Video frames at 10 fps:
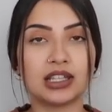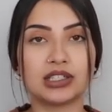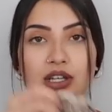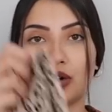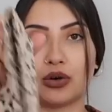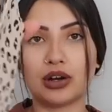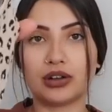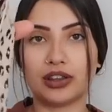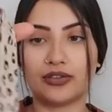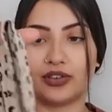So
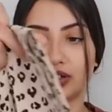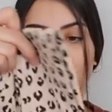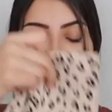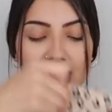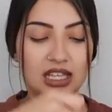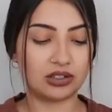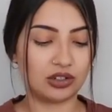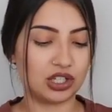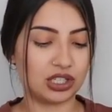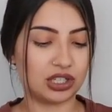the first leggings
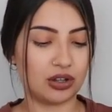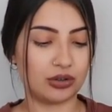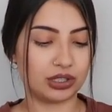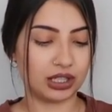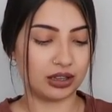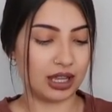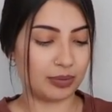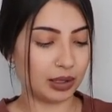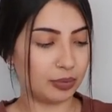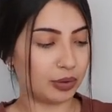are just those leopard